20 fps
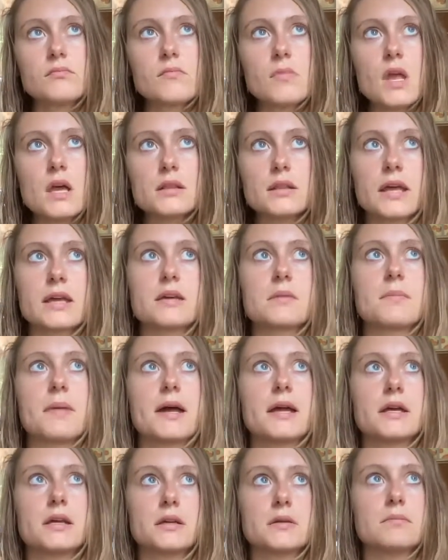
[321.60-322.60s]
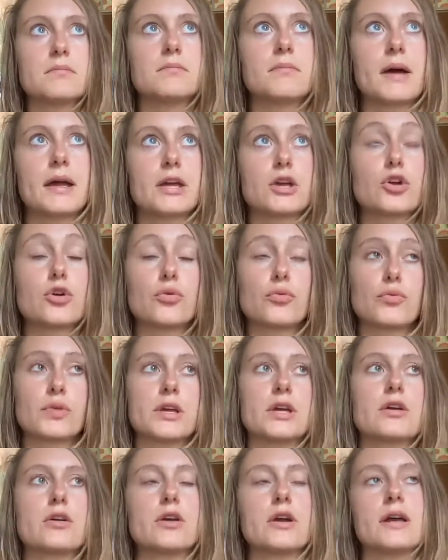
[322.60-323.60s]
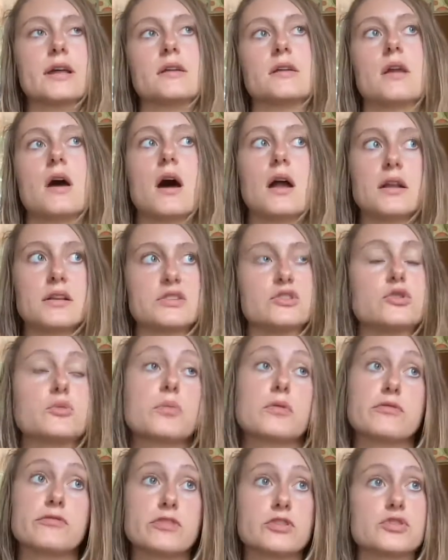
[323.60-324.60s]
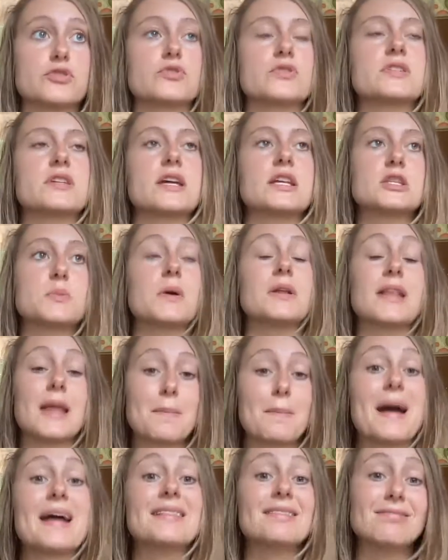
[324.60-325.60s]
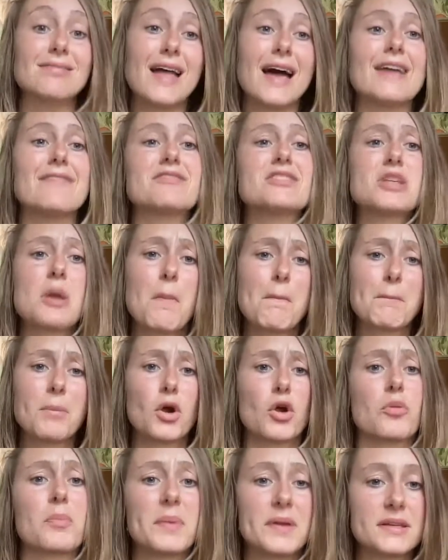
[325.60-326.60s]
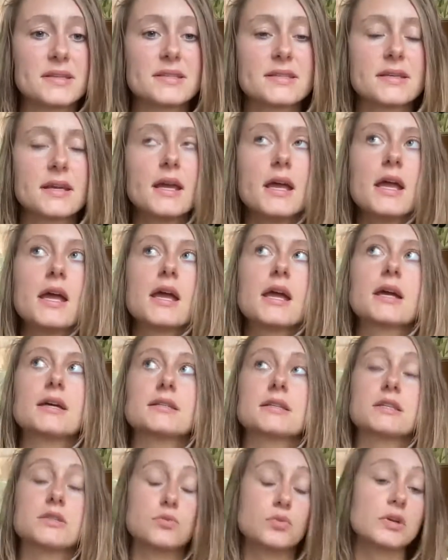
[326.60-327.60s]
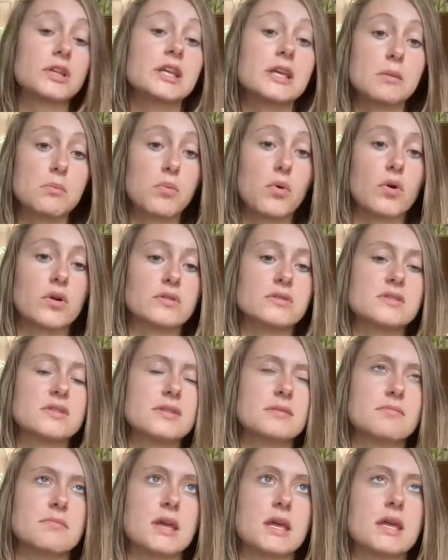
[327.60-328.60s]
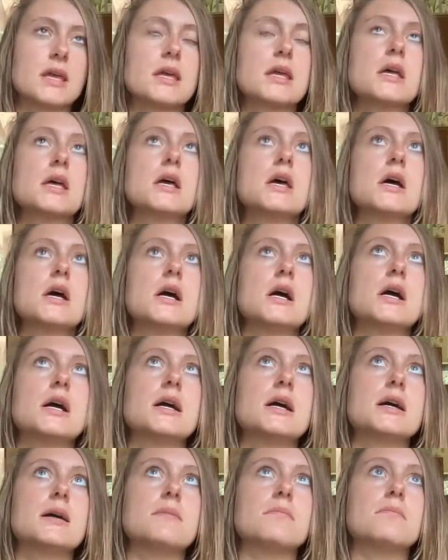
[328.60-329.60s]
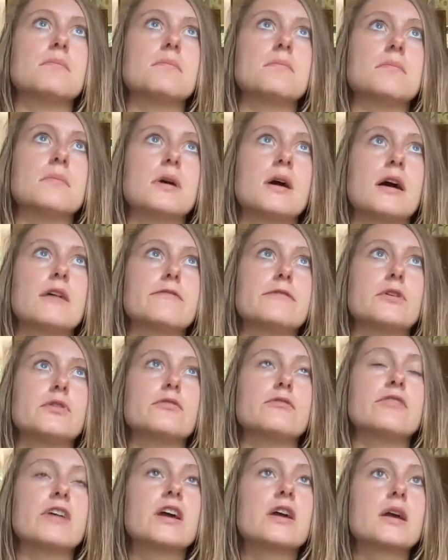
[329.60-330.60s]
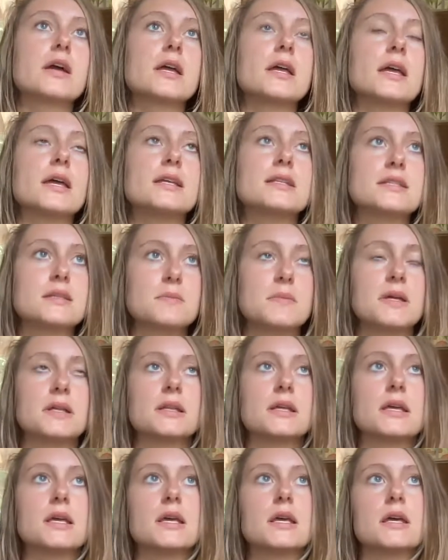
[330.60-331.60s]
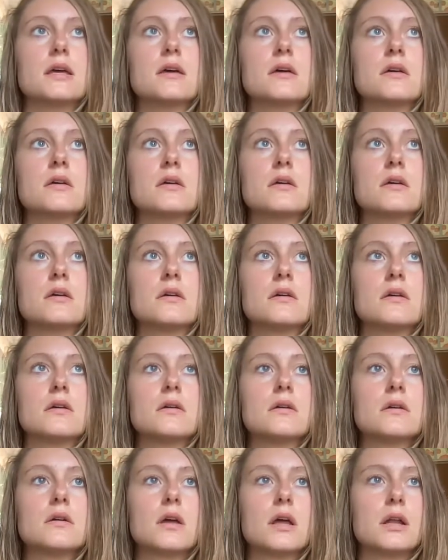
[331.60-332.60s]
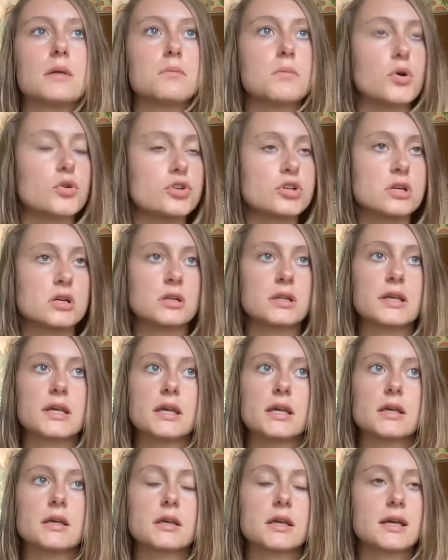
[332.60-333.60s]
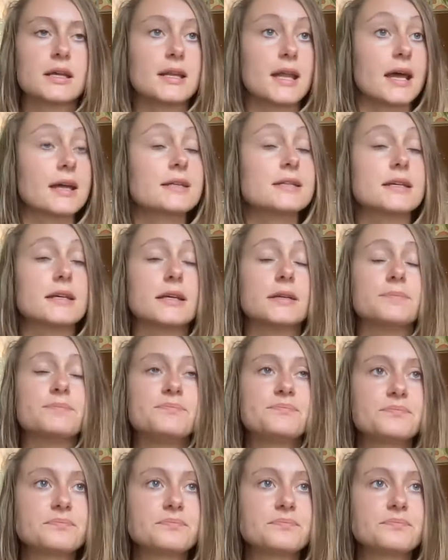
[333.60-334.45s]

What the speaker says: and like my career, and not a superficial stance, but like my life's purpose, because it's really important to me. I feel very intimately and emotionally connected,